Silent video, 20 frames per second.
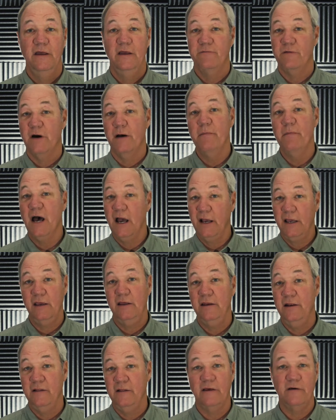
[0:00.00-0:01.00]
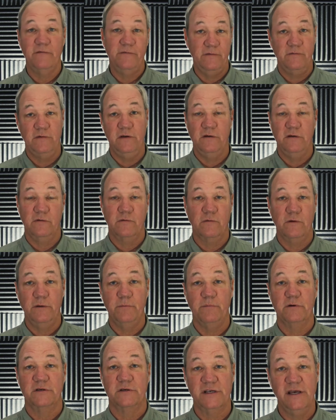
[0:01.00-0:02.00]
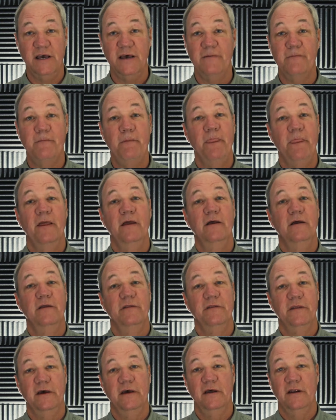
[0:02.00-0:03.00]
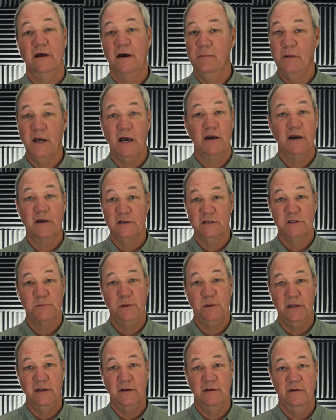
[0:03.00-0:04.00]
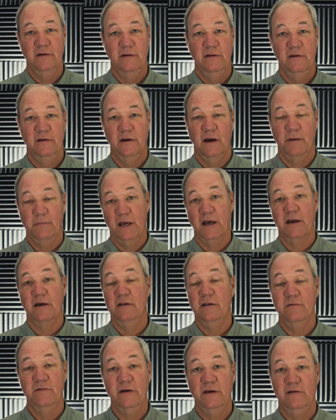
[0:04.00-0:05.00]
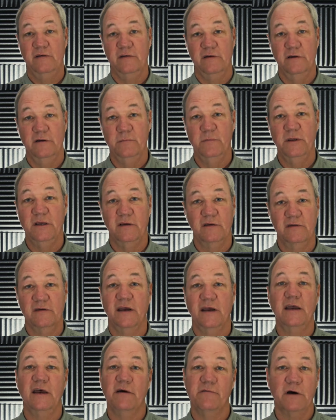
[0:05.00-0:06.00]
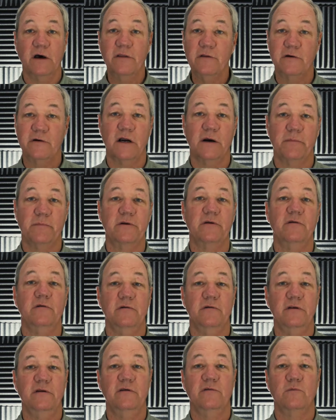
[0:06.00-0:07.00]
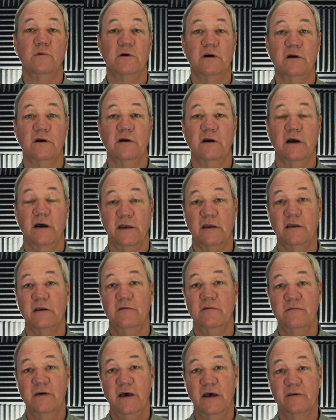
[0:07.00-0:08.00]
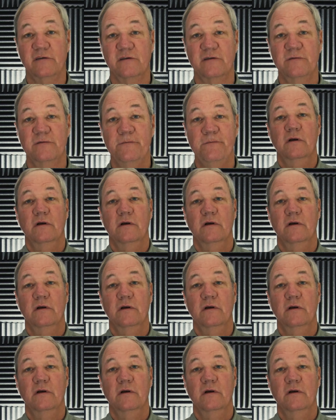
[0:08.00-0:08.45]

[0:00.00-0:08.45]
If I'm not getting that 15 to 20%, then I'm not going to invest in it, because I have other opportunities where I can invest.